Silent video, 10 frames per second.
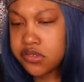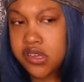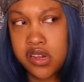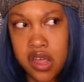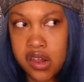
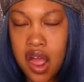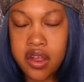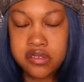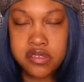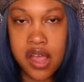And then,
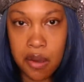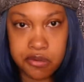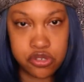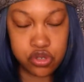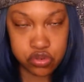like,
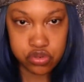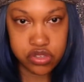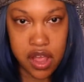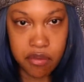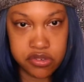
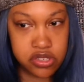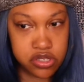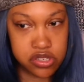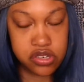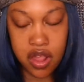
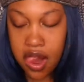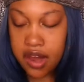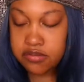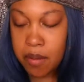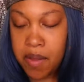they
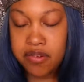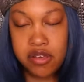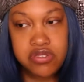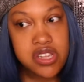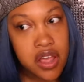asked my mom, that
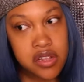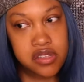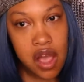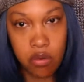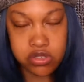
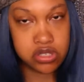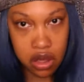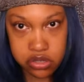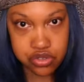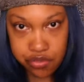was
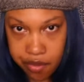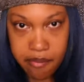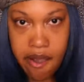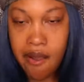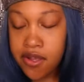her
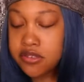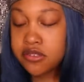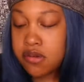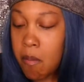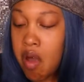screaming?
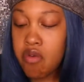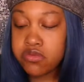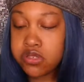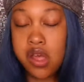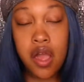My mom
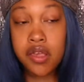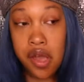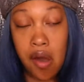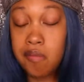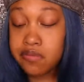was like,
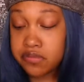yup.